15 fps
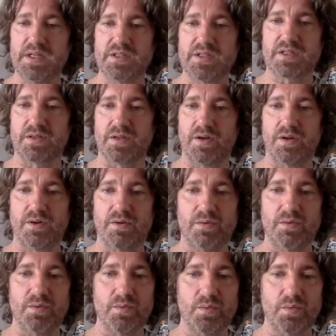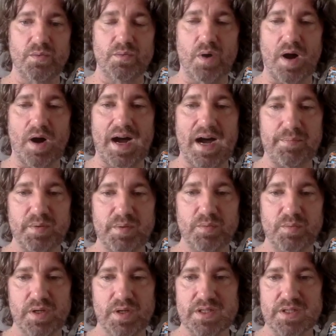So what happened
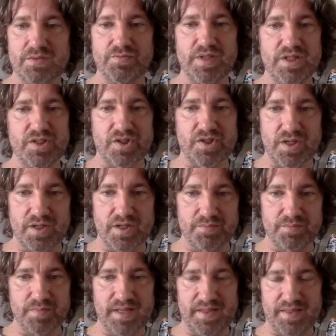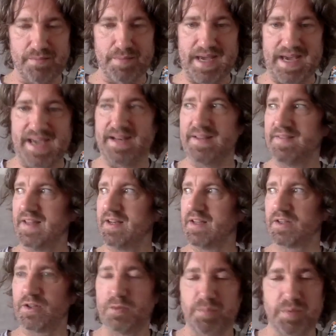was Richard in the main, and then a
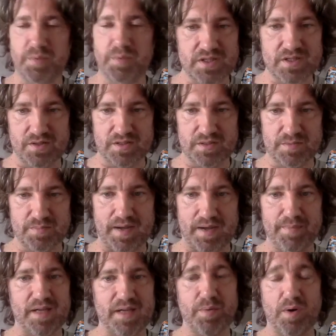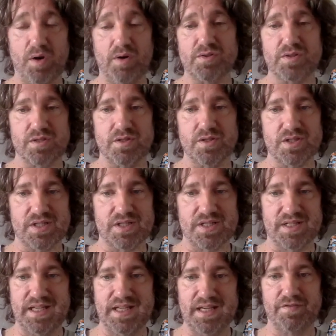couple of the songs by Mick, but also
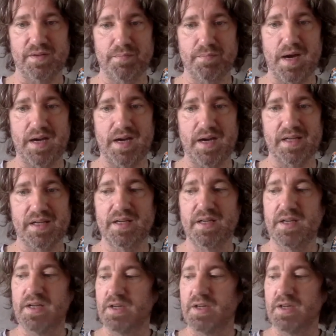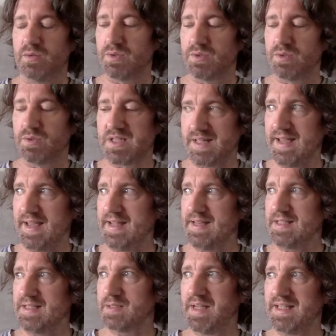Steve and Mike would
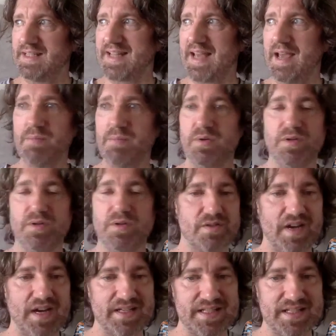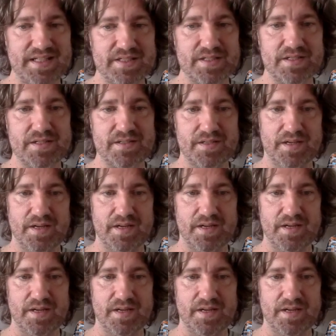send me demos of ideas